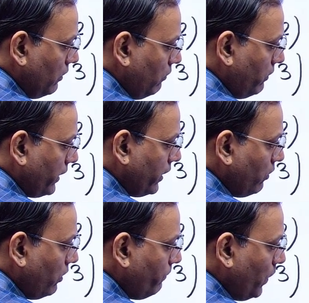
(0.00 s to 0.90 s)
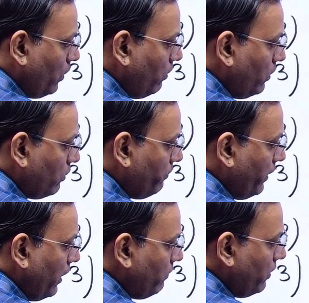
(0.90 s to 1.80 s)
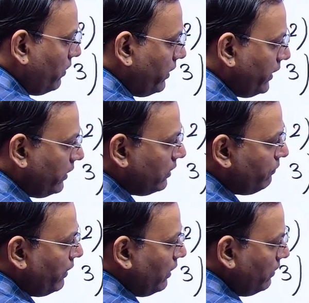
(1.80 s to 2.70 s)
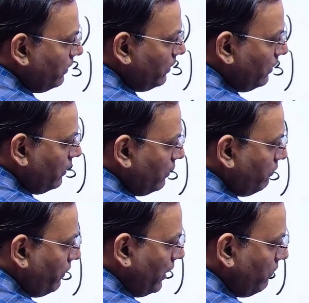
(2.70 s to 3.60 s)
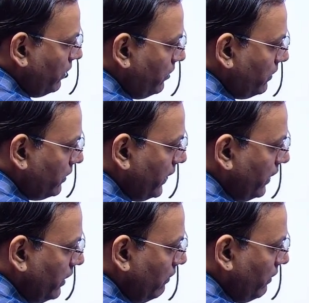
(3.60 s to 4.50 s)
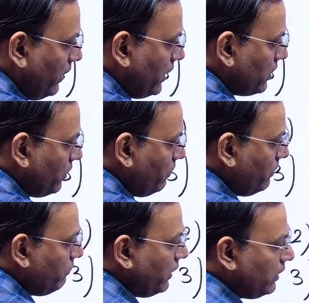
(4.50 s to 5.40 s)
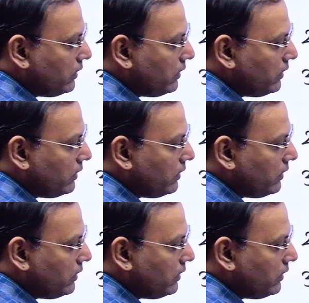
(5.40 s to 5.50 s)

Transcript: working on Palo Alto firewall or any other firewall, right? They will ask you what is